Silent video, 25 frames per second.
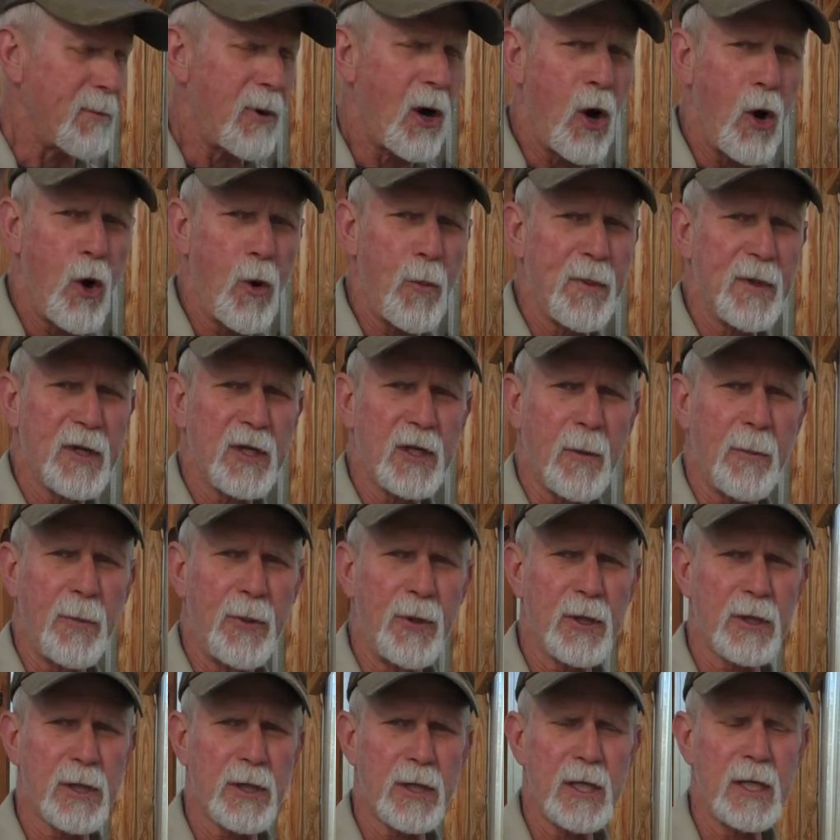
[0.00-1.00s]
hoping to
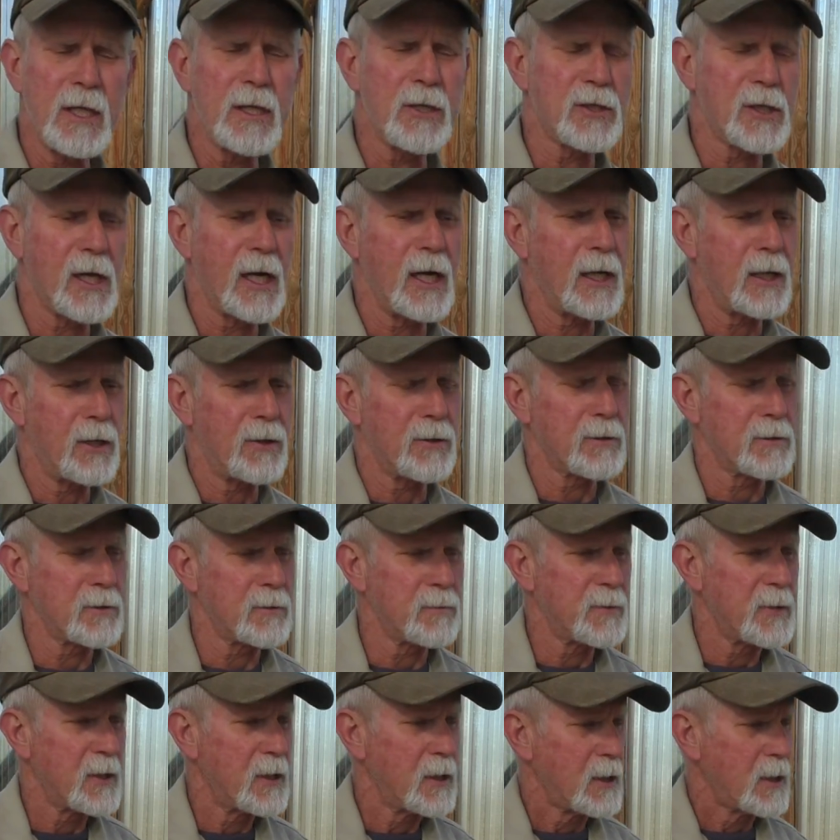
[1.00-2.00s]
put these out,
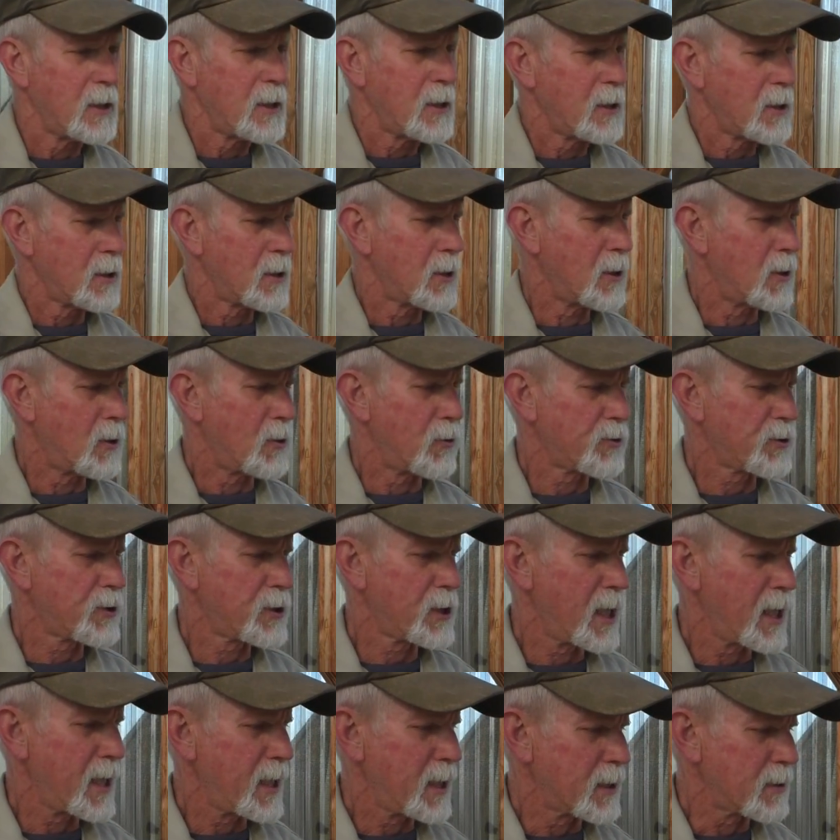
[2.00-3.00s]

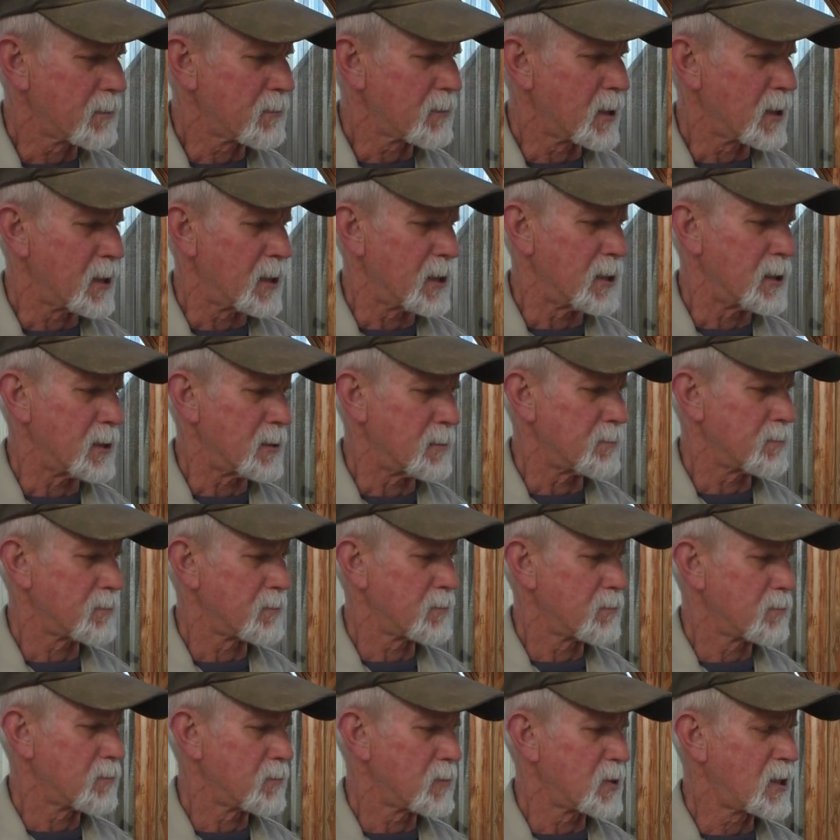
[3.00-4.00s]
say in
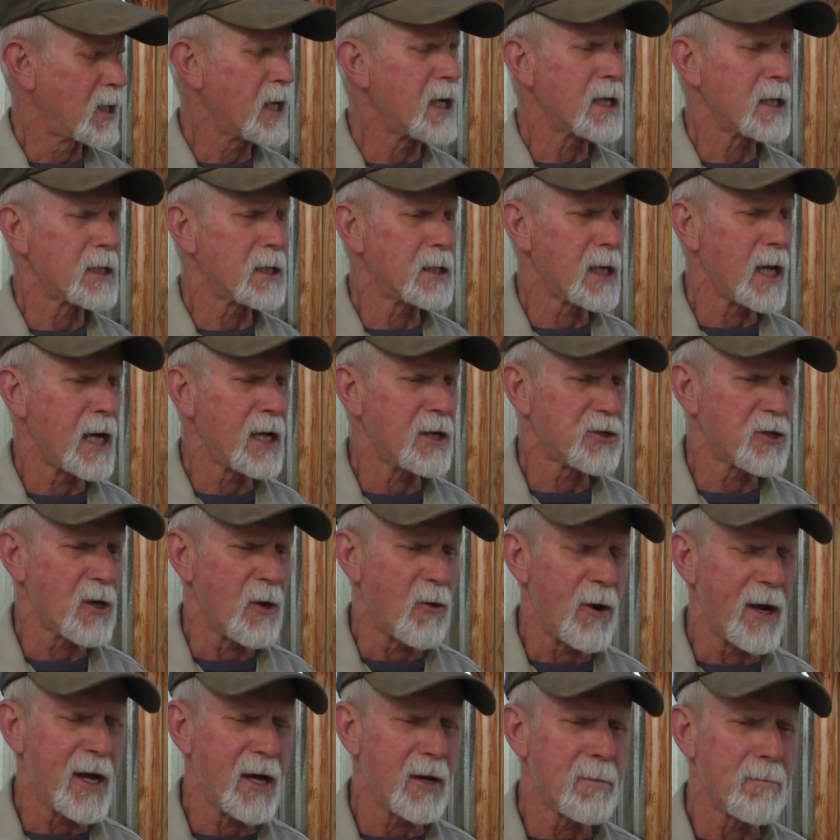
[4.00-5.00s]
10 days,
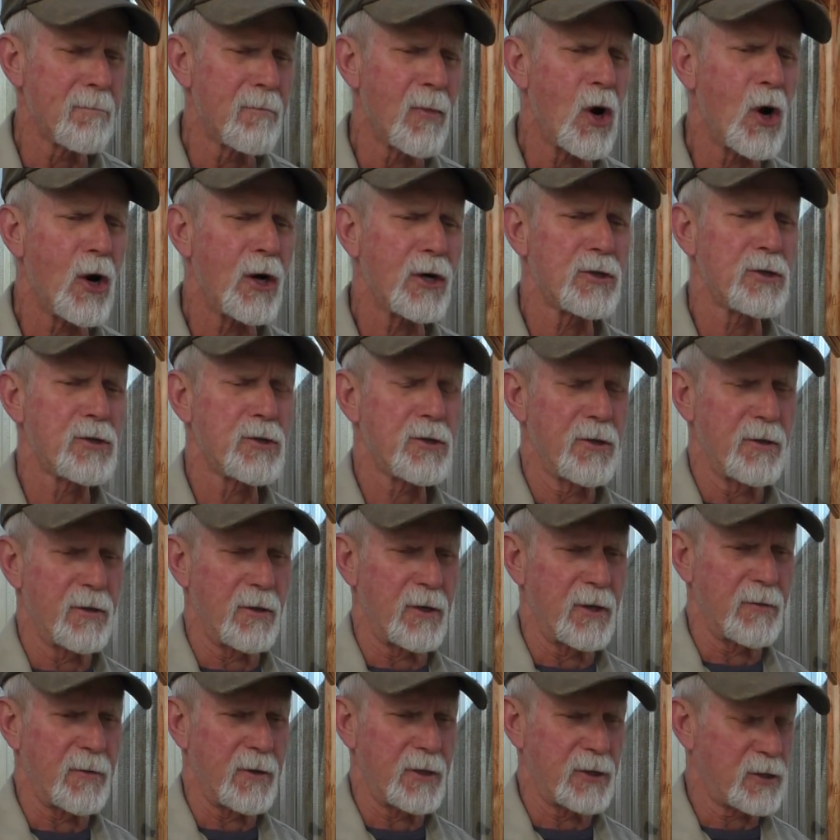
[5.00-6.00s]
around May
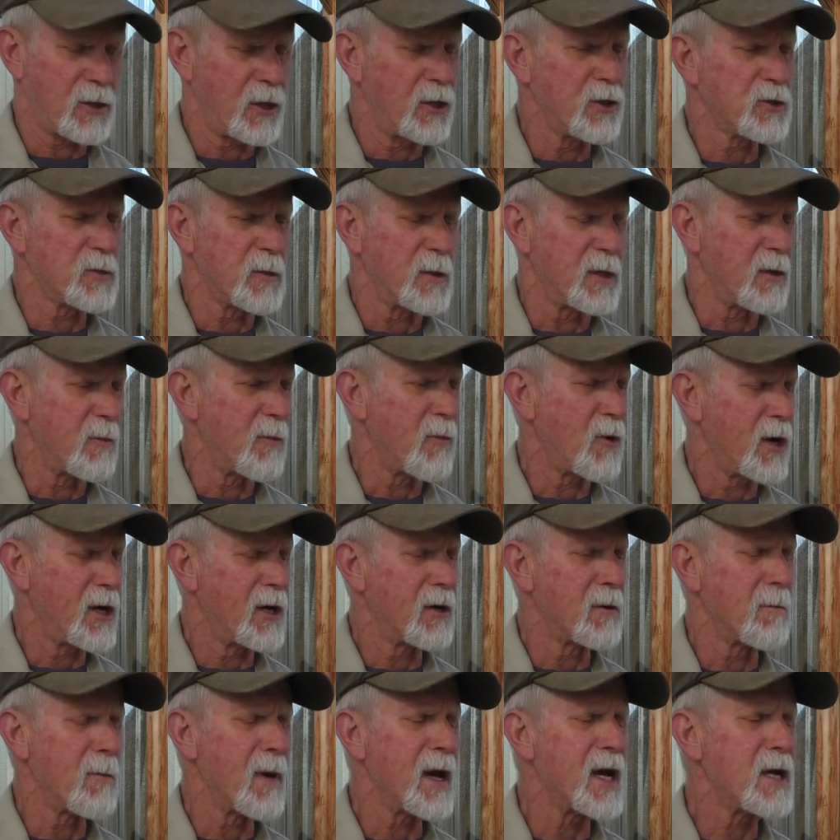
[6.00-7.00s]

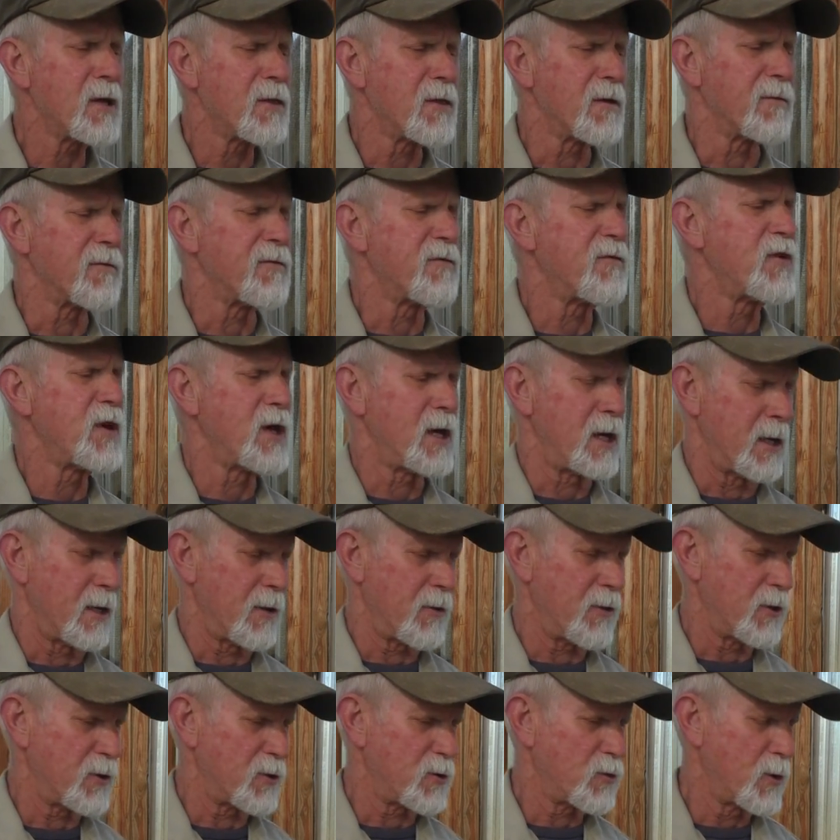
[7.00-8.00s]
the
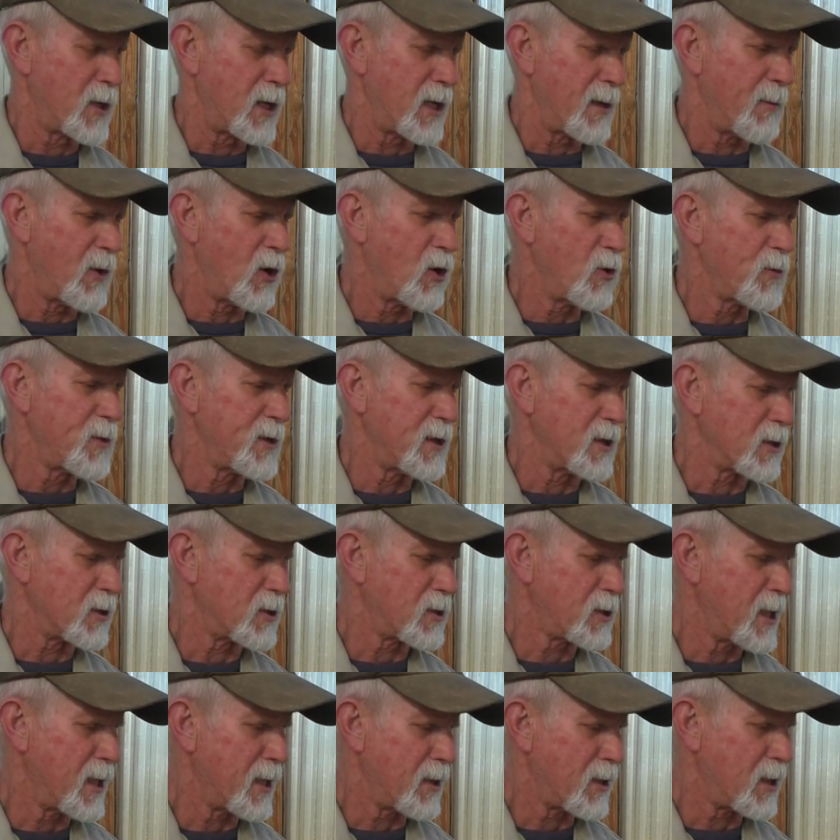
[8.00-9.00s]
5th is when I'm hoping to
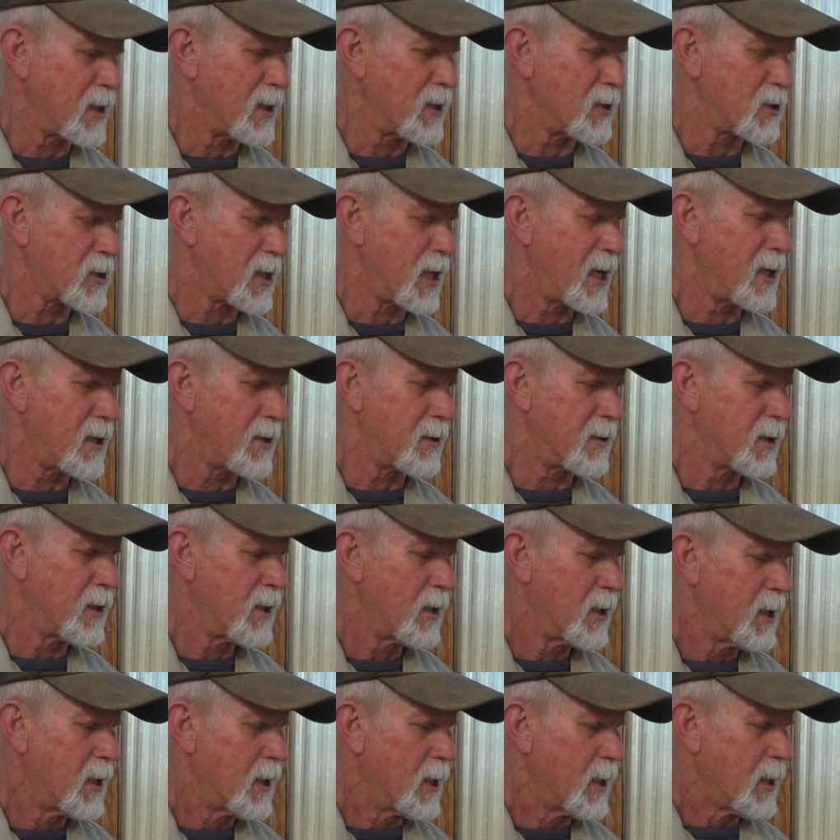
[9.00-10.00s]
set these out.
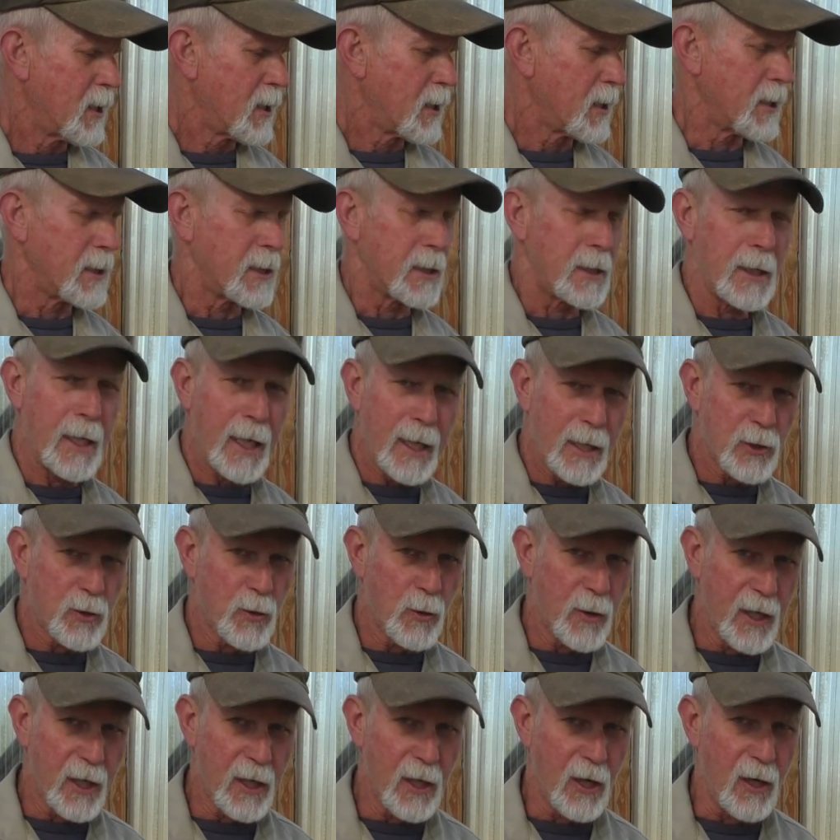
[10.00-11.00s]
Next
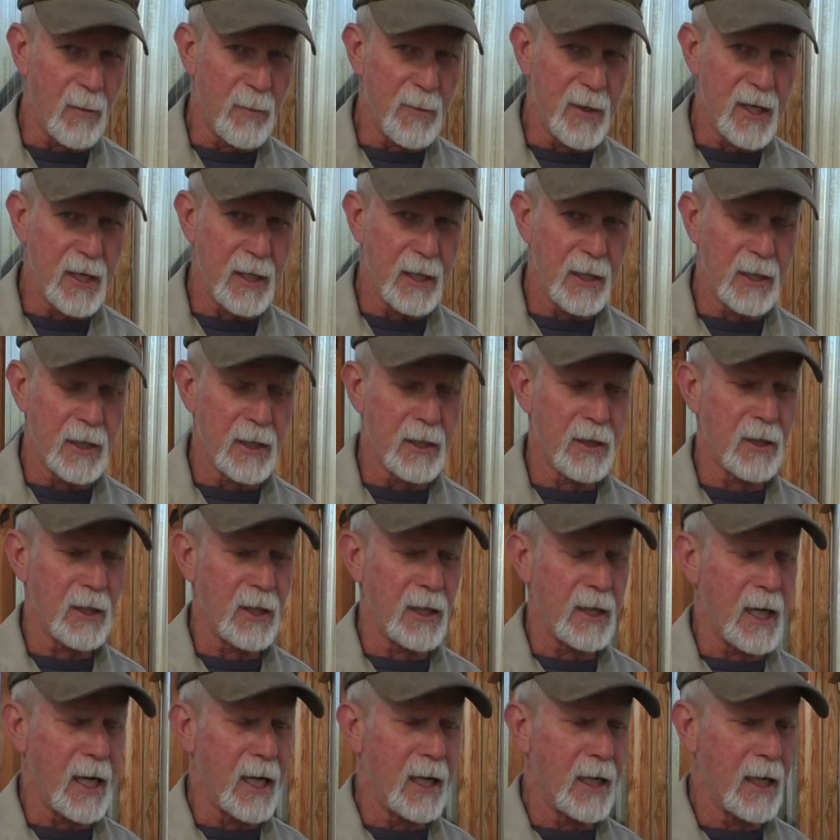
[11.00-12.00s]
week I'll be in
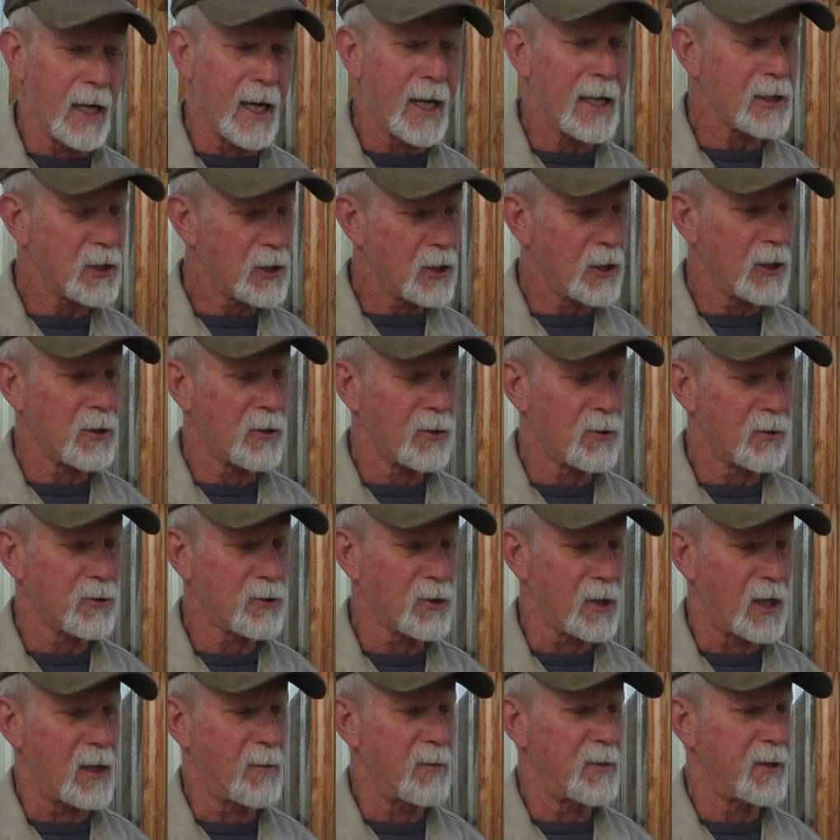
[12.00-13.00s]
the high
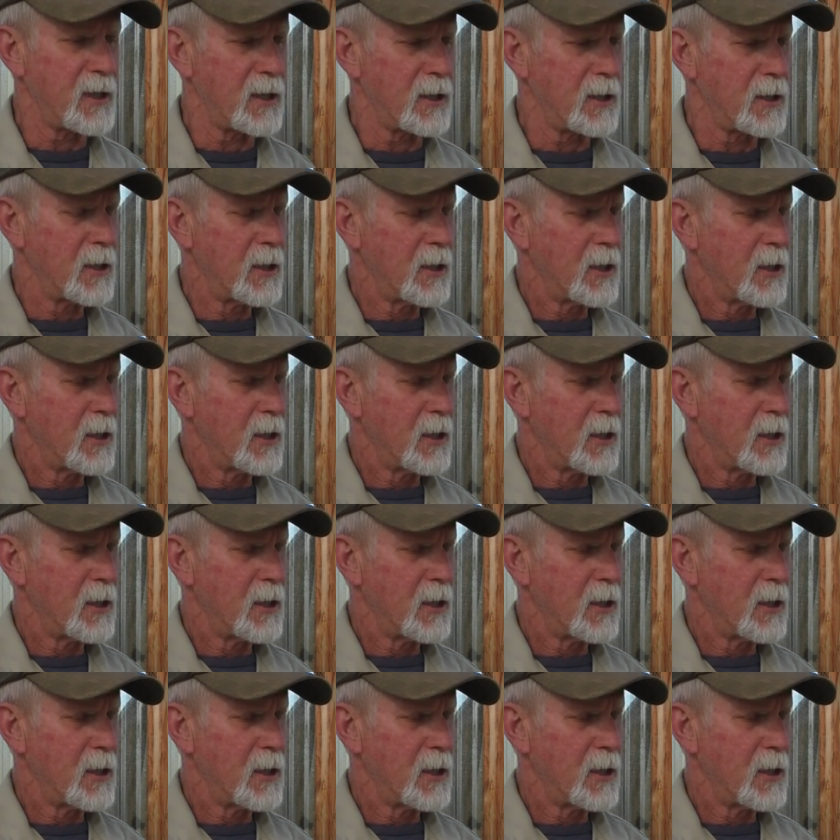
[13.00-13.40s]
tunnels. I'll be